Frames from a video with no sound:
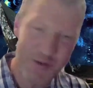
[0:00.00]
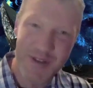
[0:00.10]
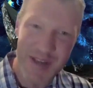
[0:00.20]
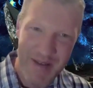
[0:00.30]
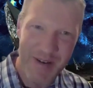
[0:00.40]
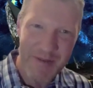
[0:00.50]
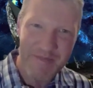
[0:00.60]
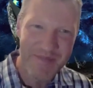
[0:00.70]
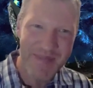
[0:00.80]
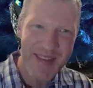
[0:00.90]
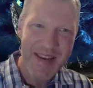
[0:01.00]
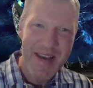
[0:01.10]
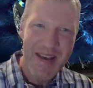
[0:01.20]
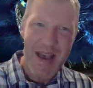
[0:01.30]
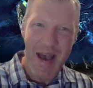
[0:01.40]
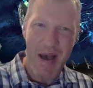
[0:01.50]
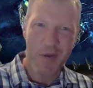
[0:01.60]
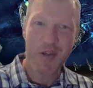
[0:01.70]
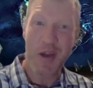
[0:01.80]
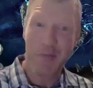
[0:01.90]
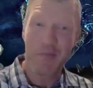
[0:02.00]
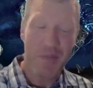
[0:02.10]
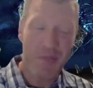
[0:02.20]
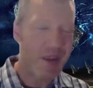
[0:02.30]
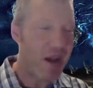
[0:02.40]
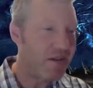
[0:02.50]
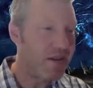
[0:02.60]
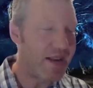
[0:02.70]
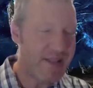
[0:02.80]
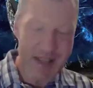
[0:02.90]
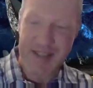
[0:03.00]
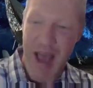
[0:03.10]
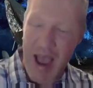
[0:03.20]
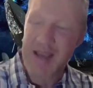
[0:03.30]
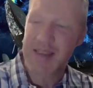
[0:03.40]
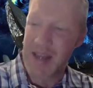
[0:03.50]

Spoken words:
use ever, because I dislike